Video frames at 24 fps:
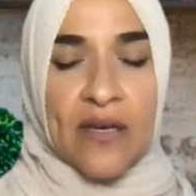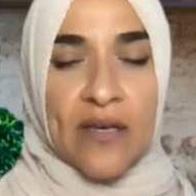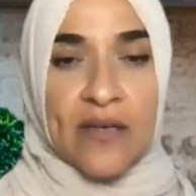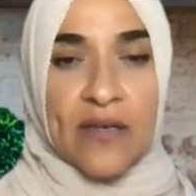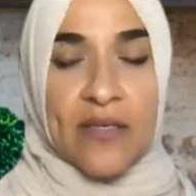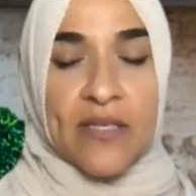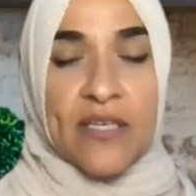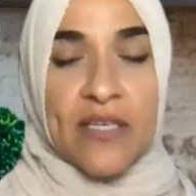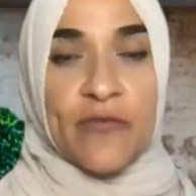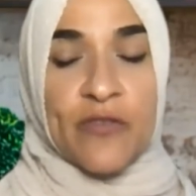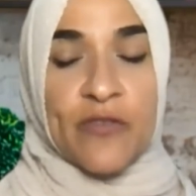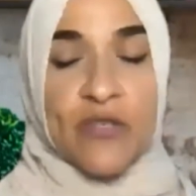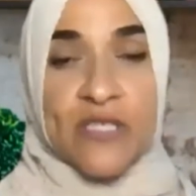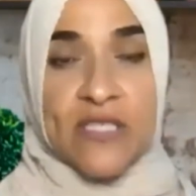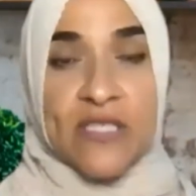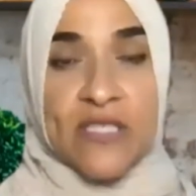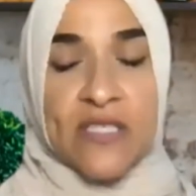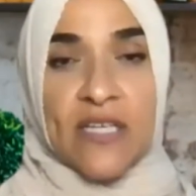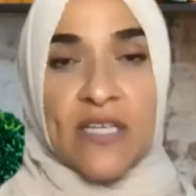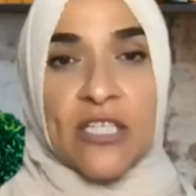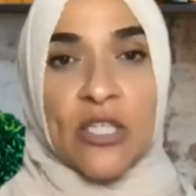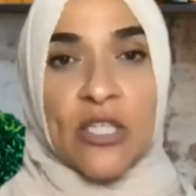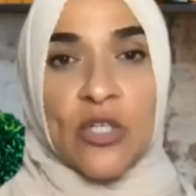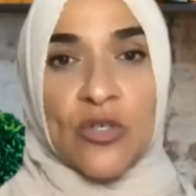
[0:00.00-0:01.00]
if this
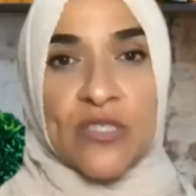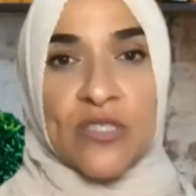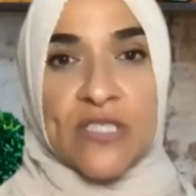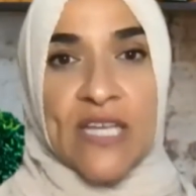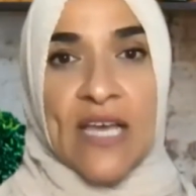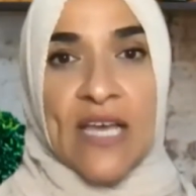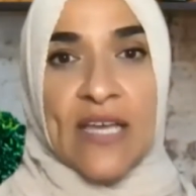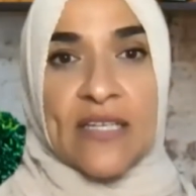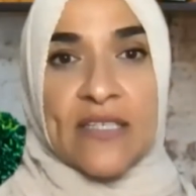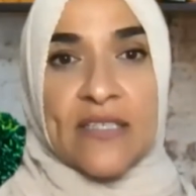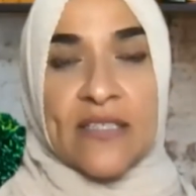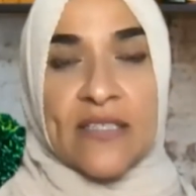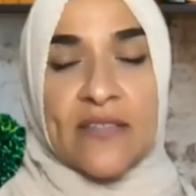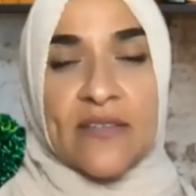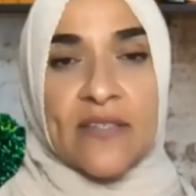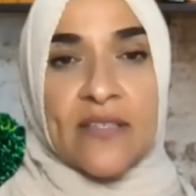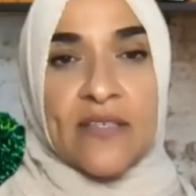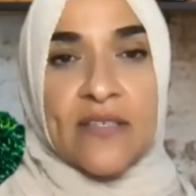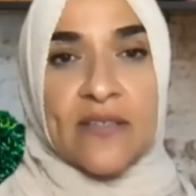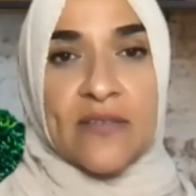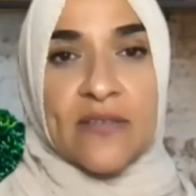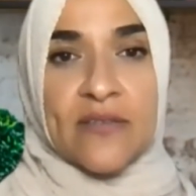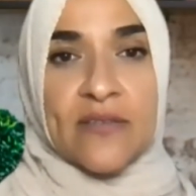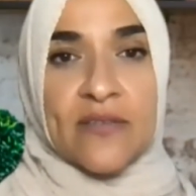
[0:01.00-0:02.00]
study looked at
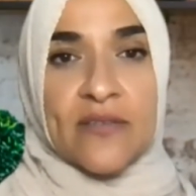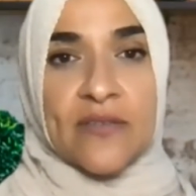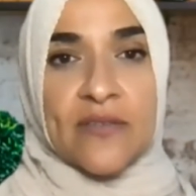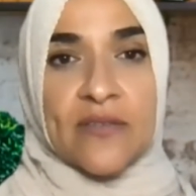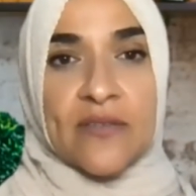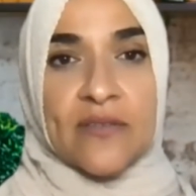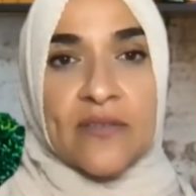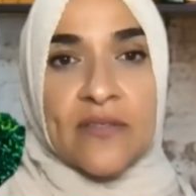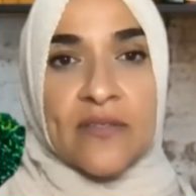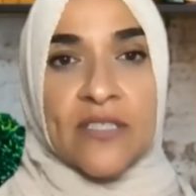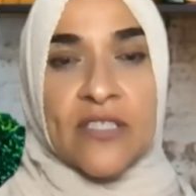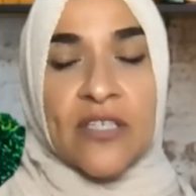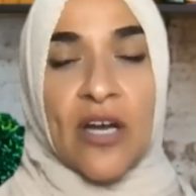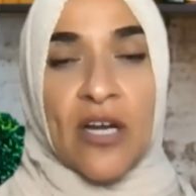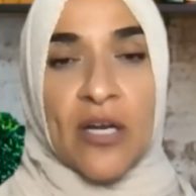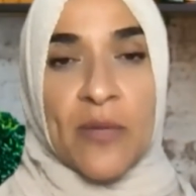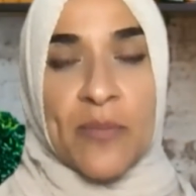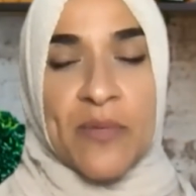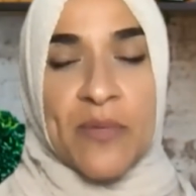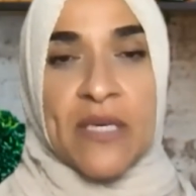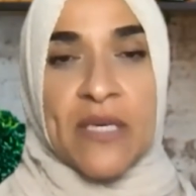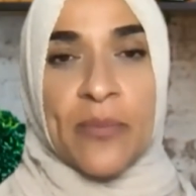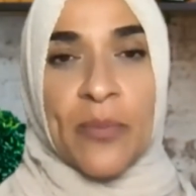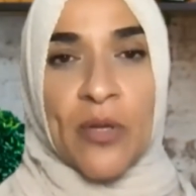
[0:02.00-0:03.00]
the young
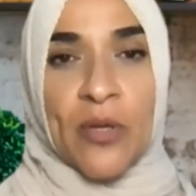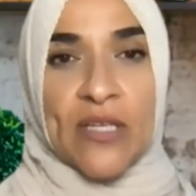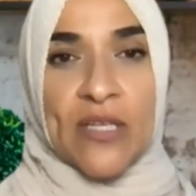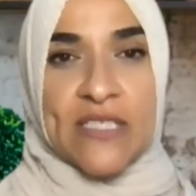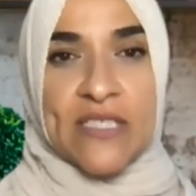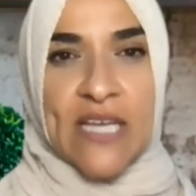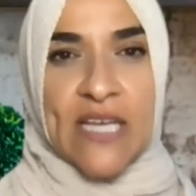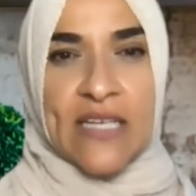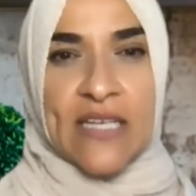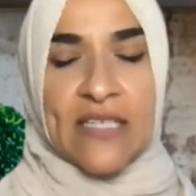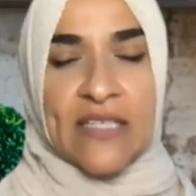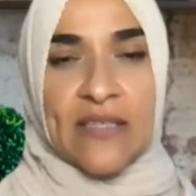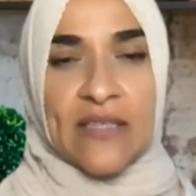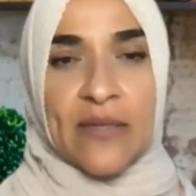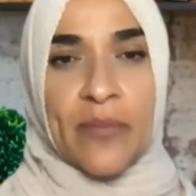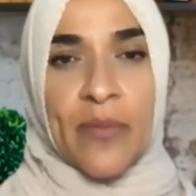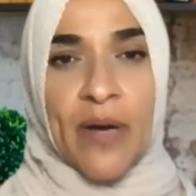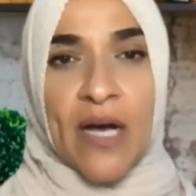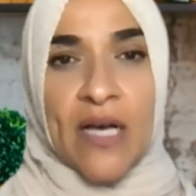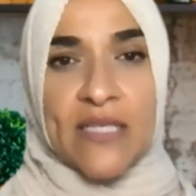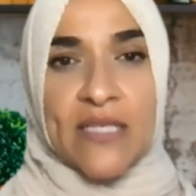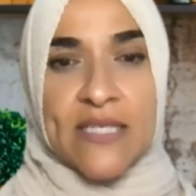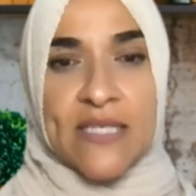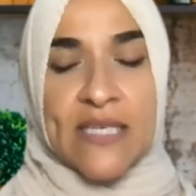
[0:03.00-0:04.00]
people attending the
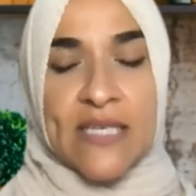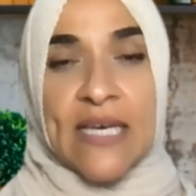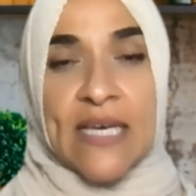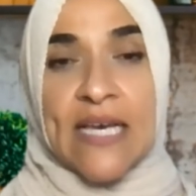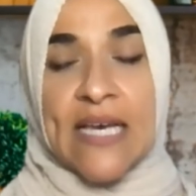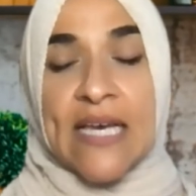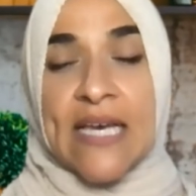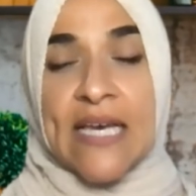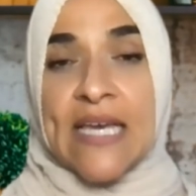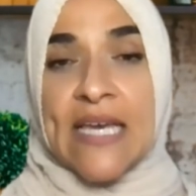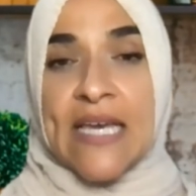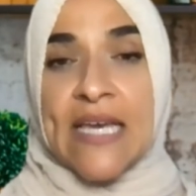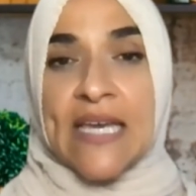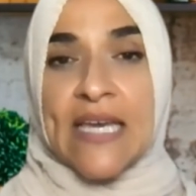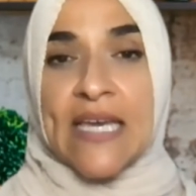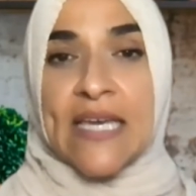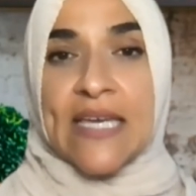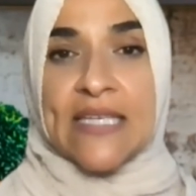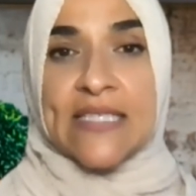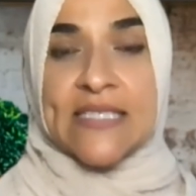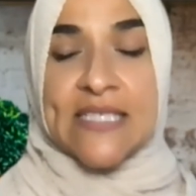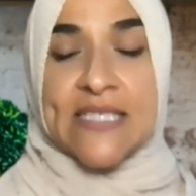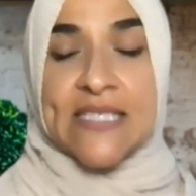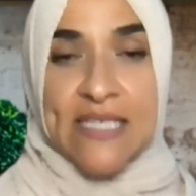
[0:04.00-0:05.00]
mosque,
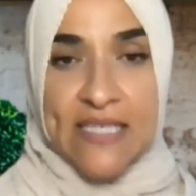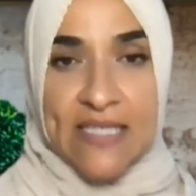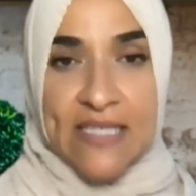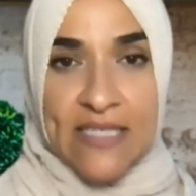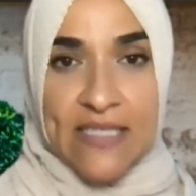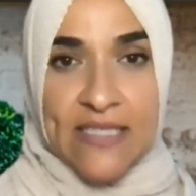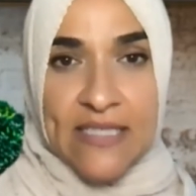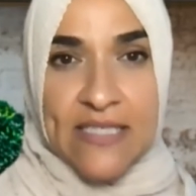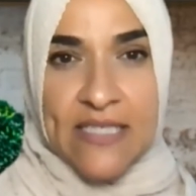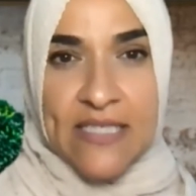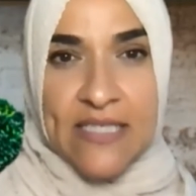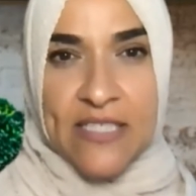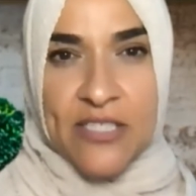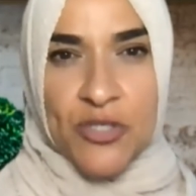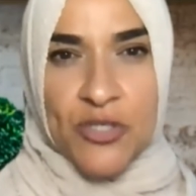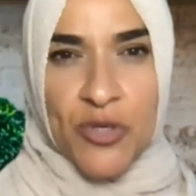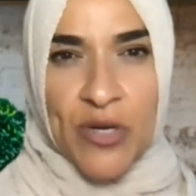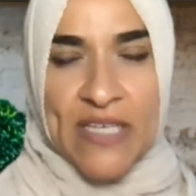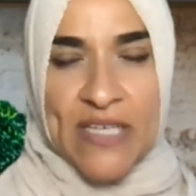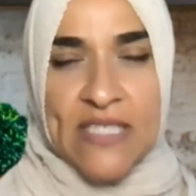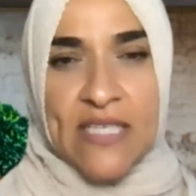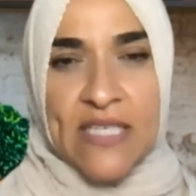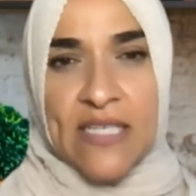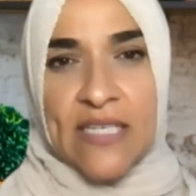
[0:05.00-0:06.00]
it did
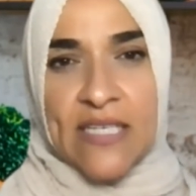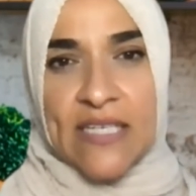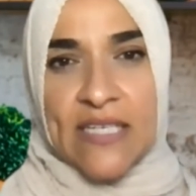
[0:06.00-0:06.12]
address it.